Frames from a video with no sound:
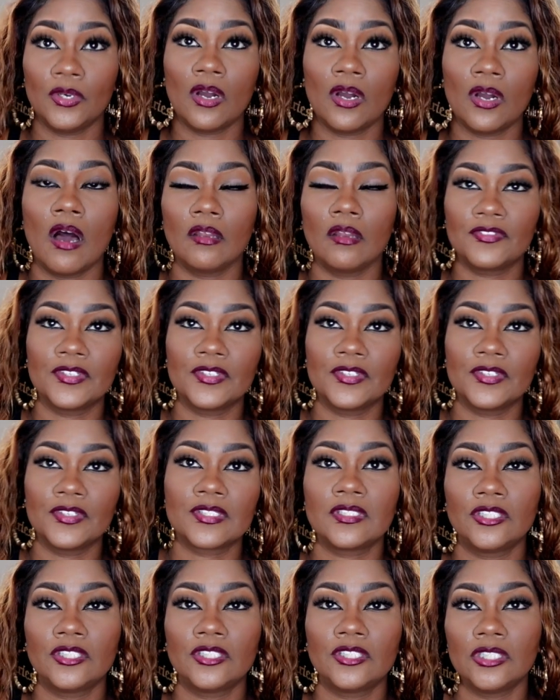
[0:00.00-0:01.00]
all of the
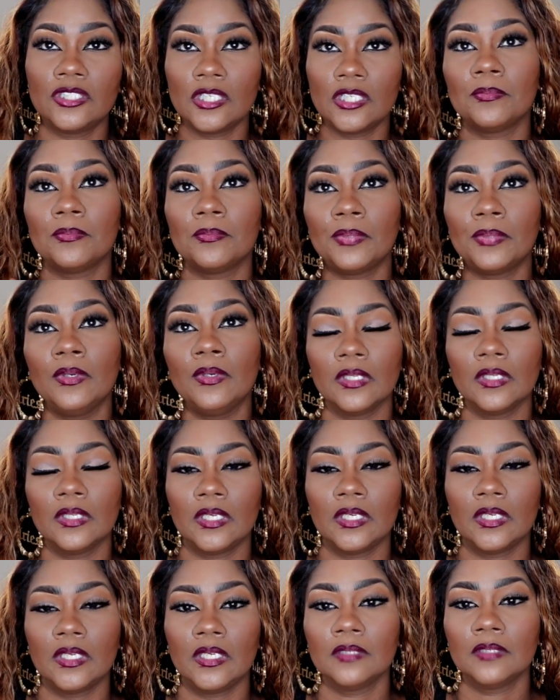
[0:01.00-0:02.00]
stitching and
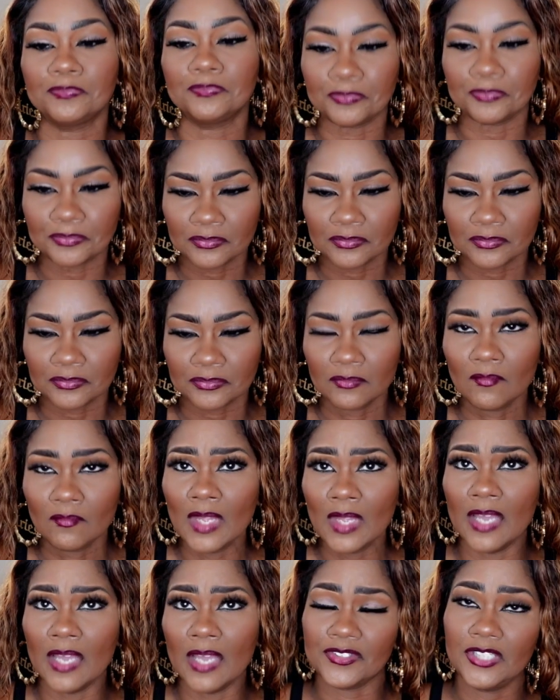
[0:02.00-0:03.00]
pulling
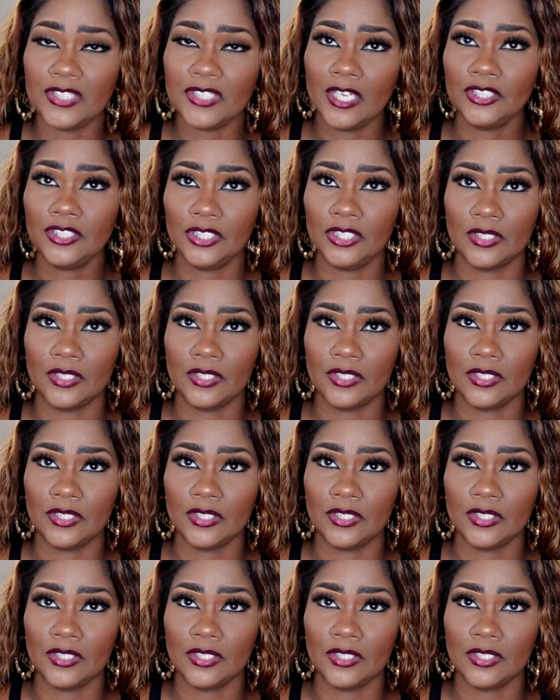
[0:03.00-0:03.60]
and the tension.